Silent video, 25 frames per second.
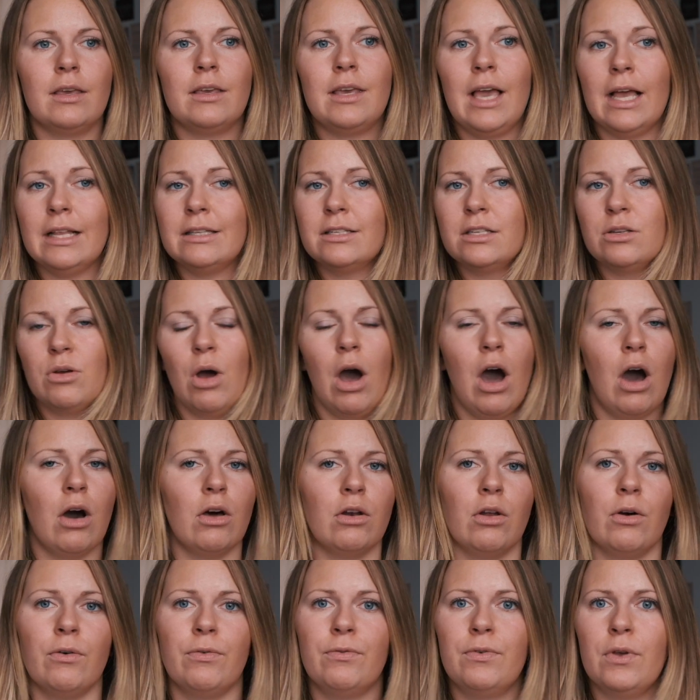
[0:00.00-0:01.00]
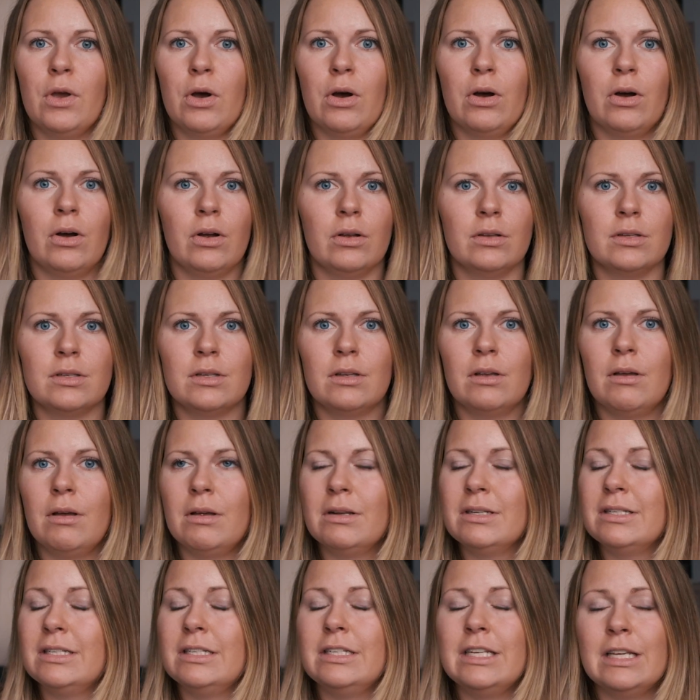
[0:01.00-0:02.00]
gets you out of your
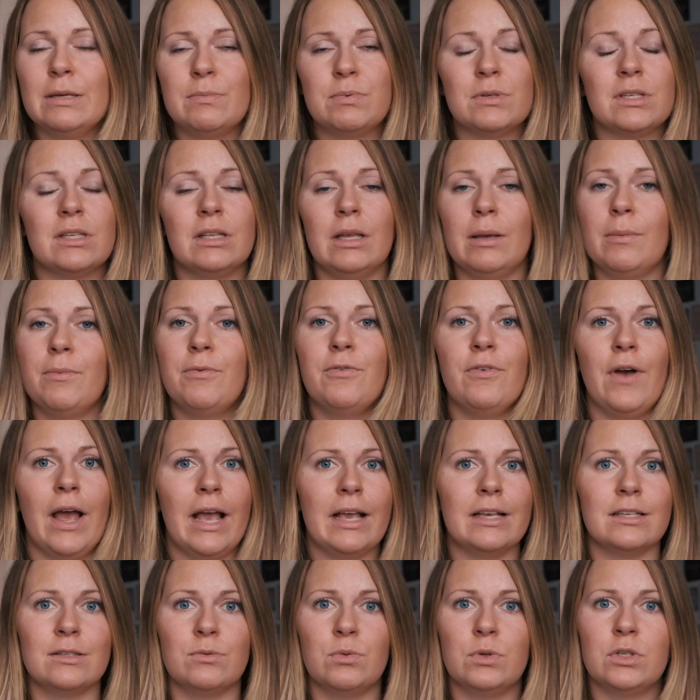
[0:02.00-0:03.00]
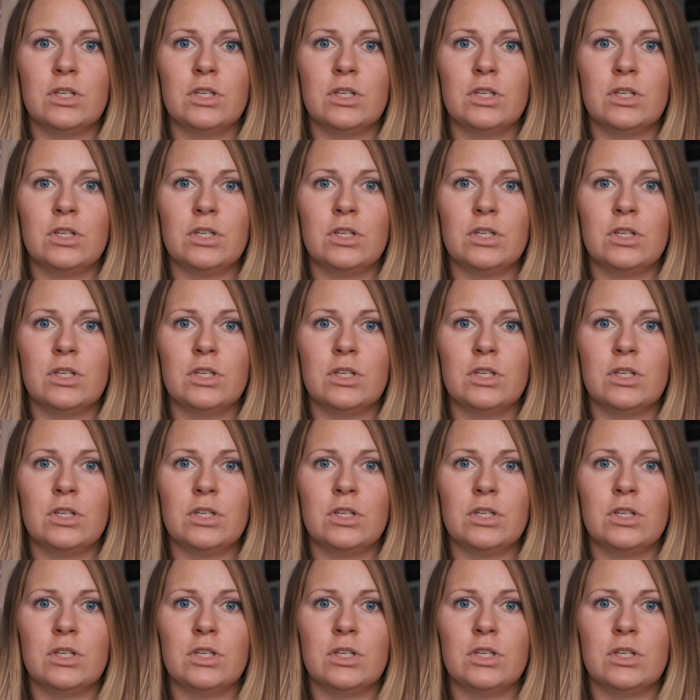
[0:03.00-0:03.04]
deep sleep phase,